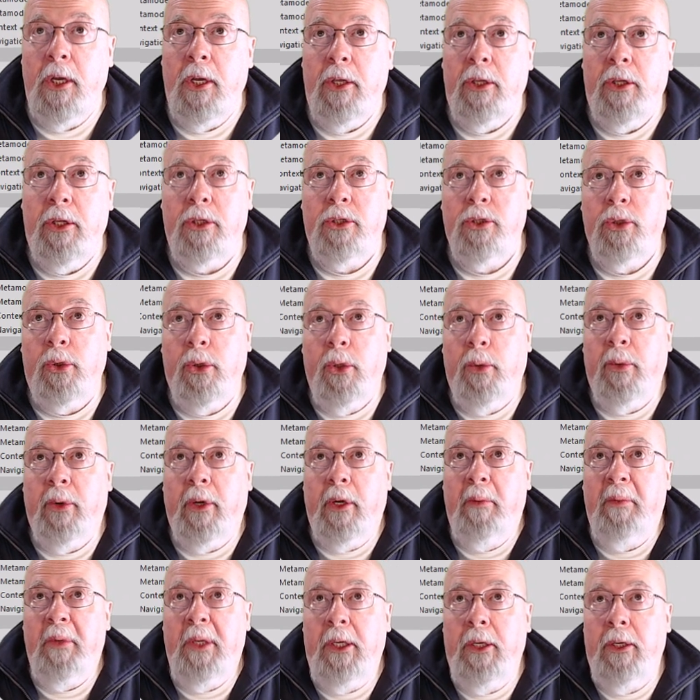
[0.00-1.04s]
the tool that we're
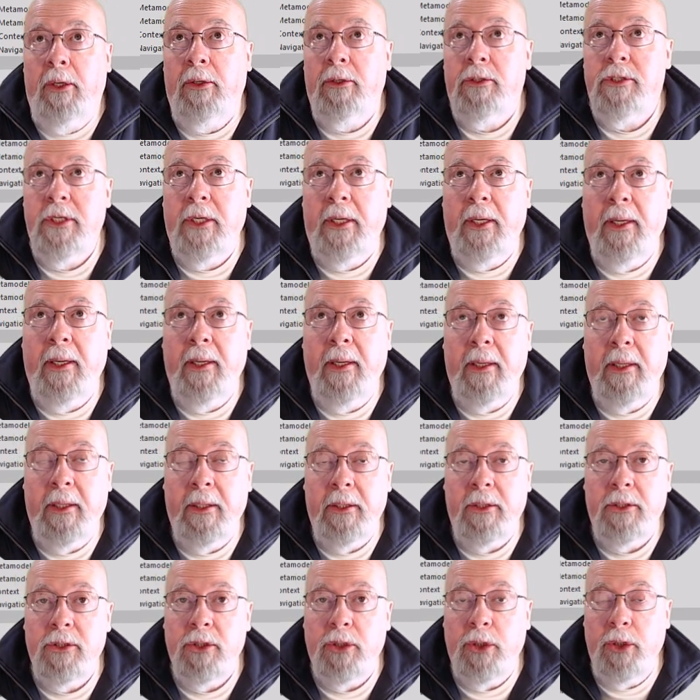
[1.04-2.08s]
going to be using
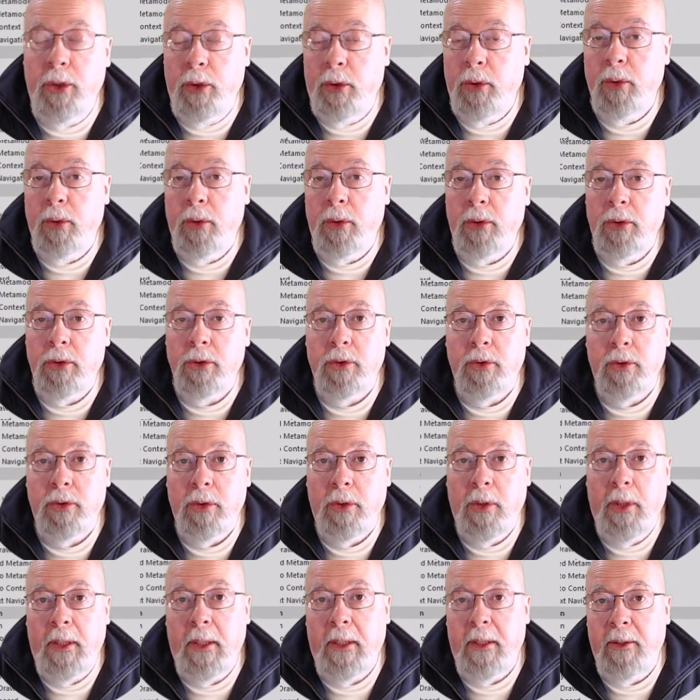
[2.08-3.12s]
is Google's
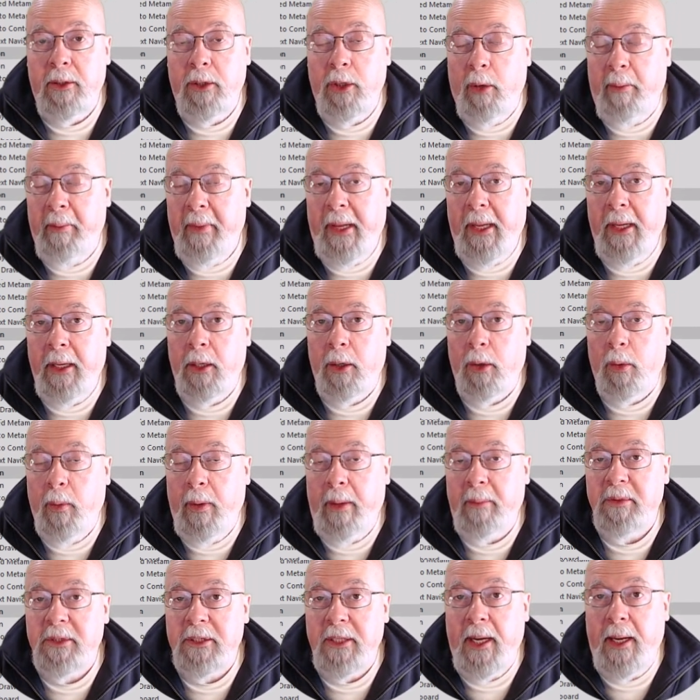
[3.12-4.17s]
uh, domain or
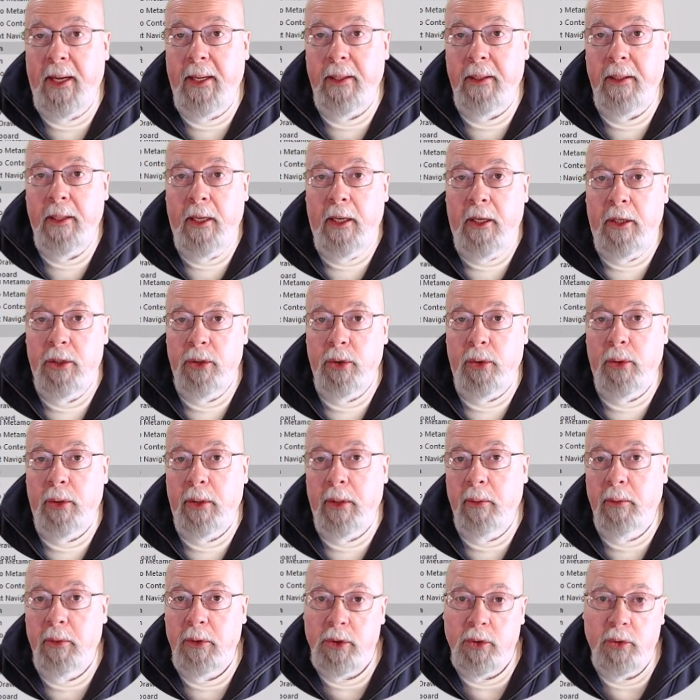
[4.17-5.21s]
website
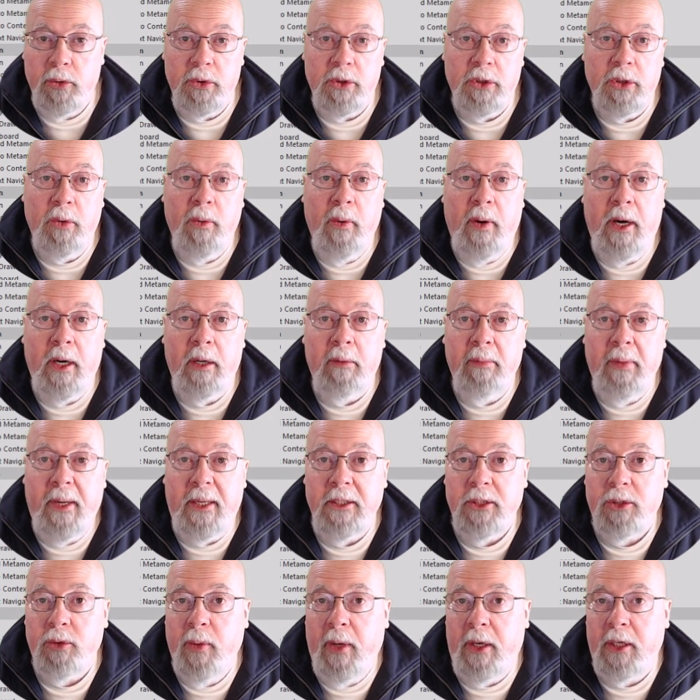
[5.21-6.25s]
tooling, which was acquired by
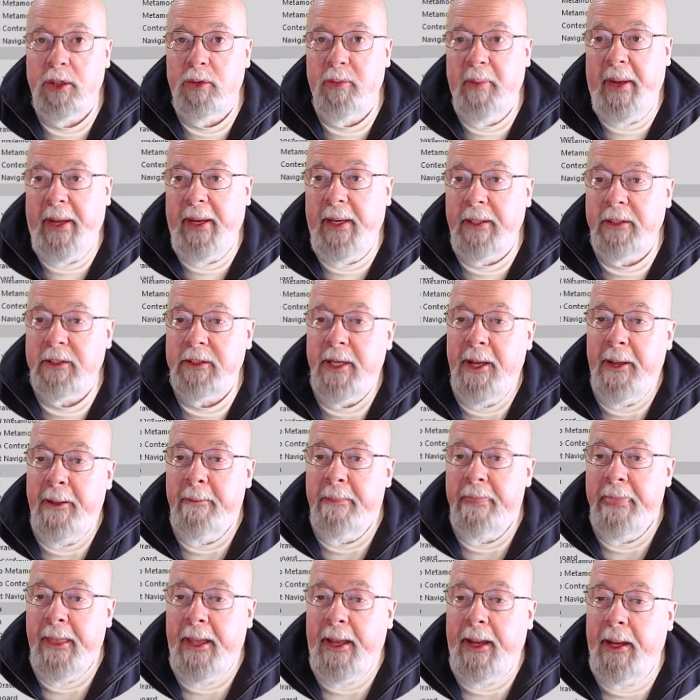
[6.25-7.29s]
Squarespace.
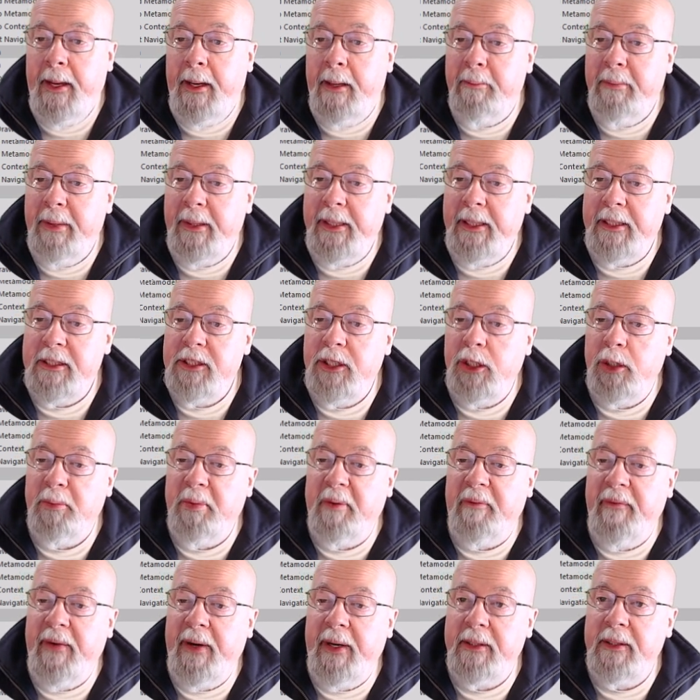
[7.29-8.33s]
Eh, but they still
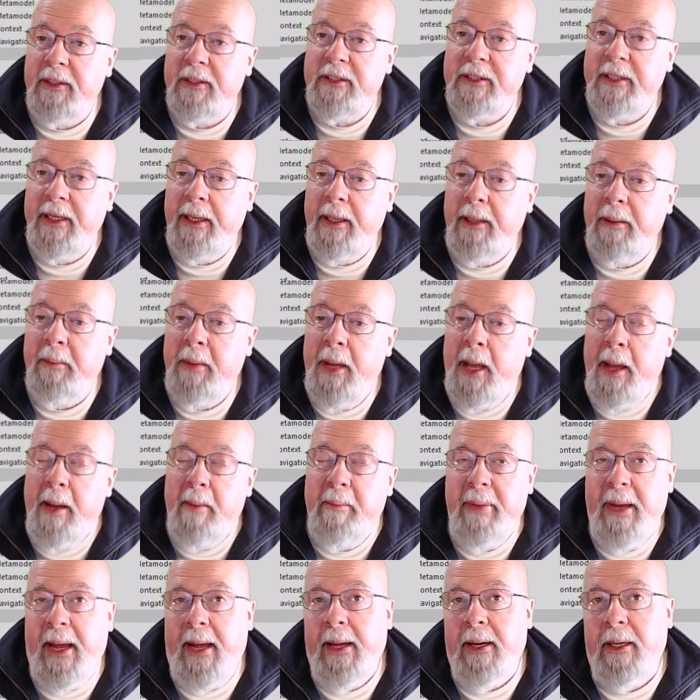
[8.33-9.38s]
provide the same
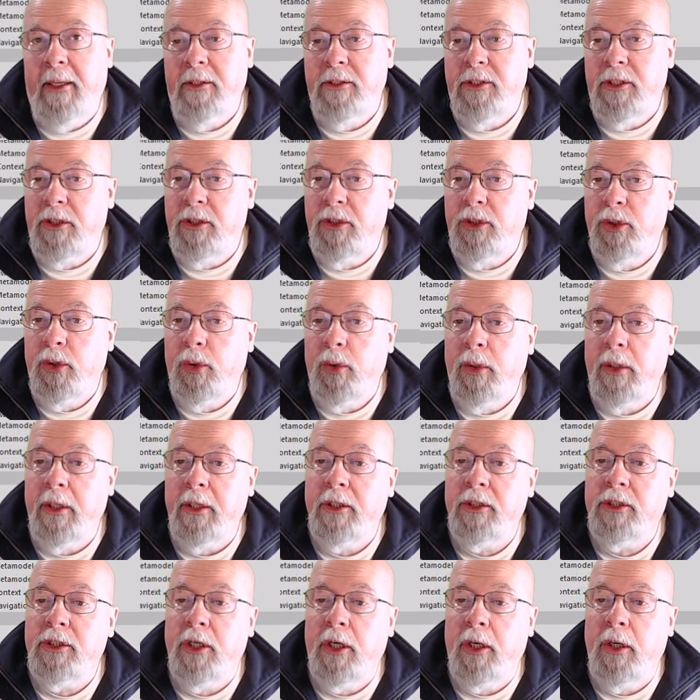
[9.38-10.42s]
patterns and tooling.
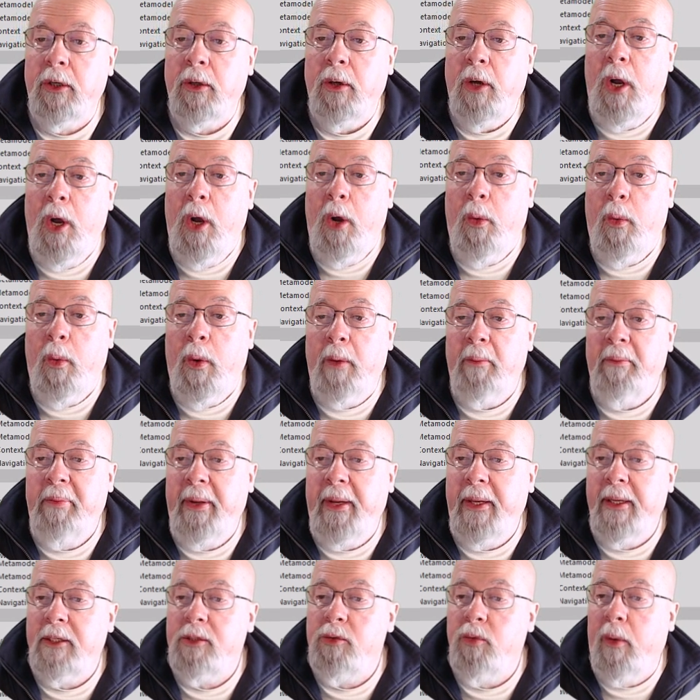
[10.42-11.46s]
So one
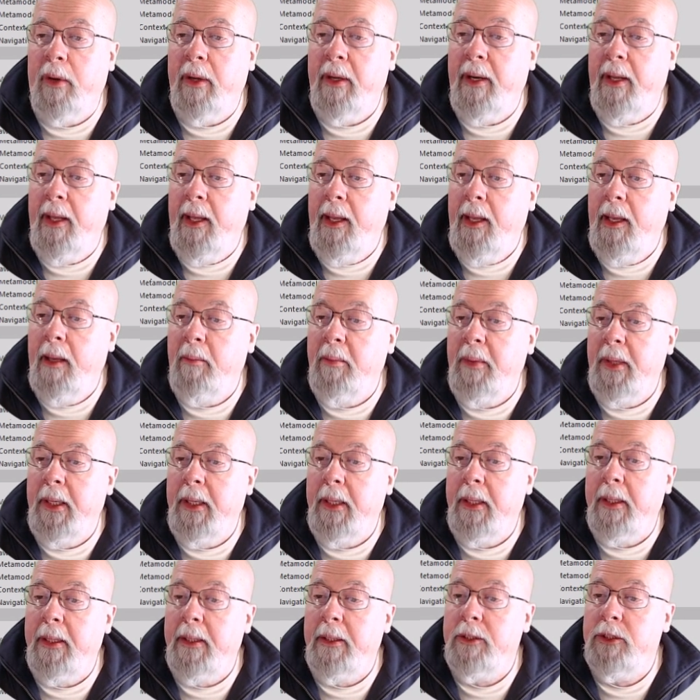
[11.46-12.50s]
page, one
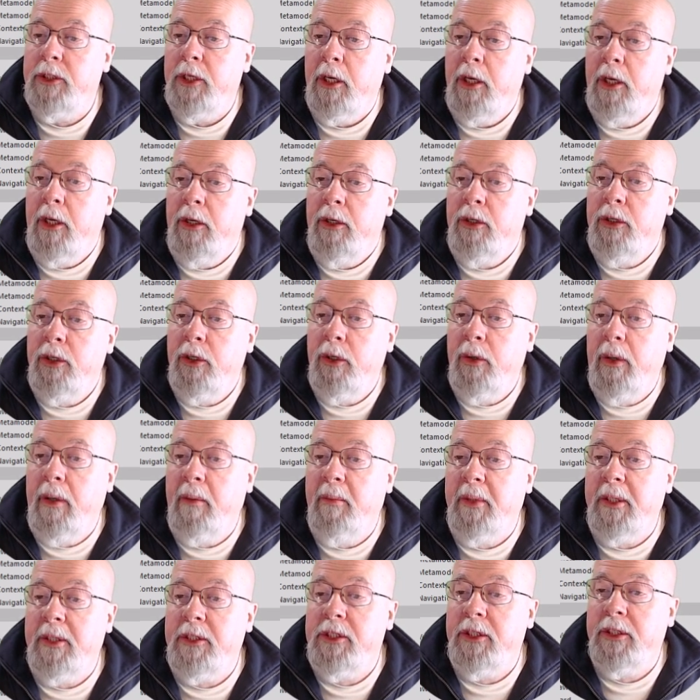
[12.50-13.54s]
image, two
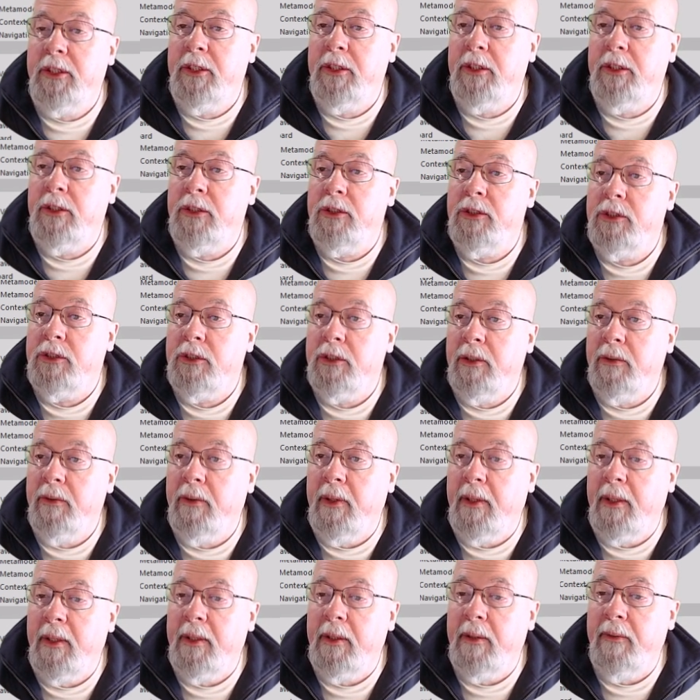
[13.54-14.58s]
images
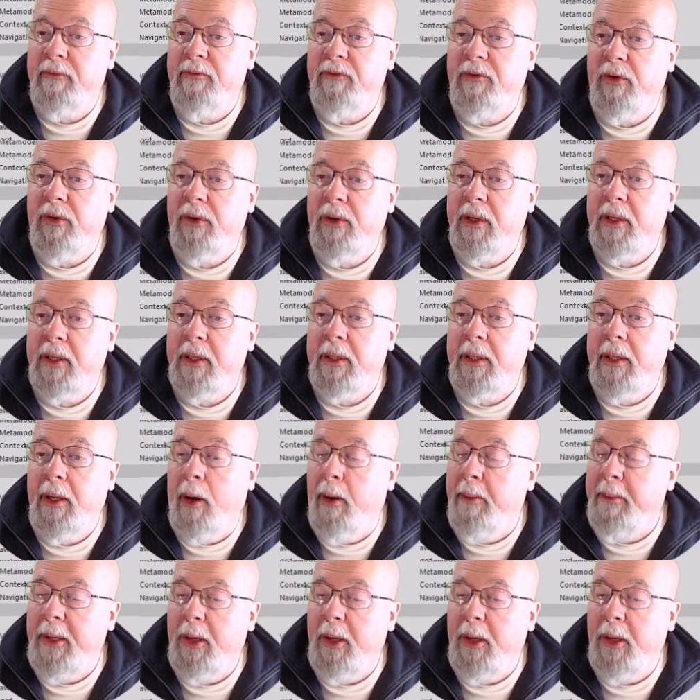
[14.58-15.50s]
uh, vertically, I mean,